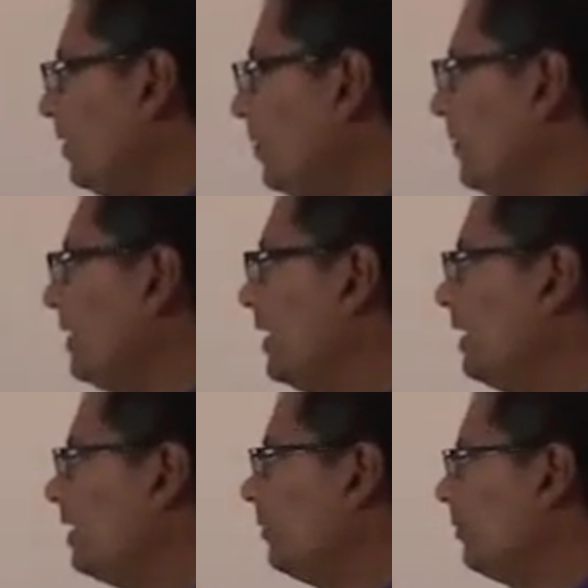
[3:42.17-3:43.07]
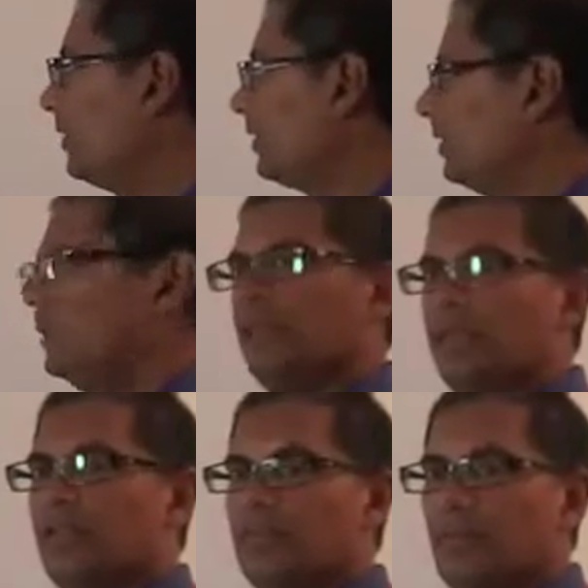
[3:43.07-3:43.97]
you're going to end up with
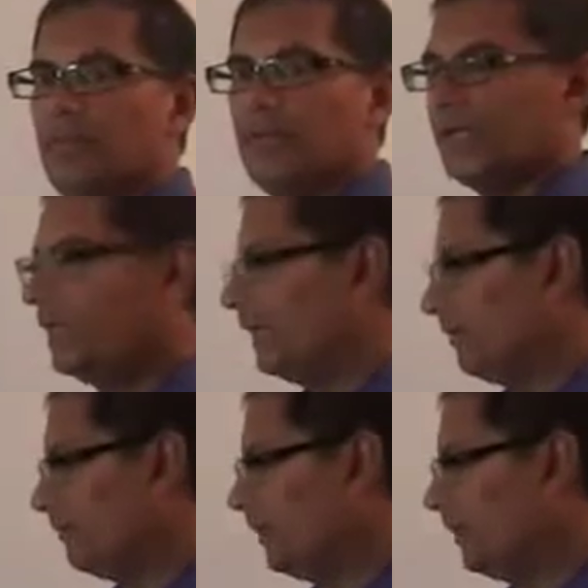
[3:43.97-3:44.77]
this number here.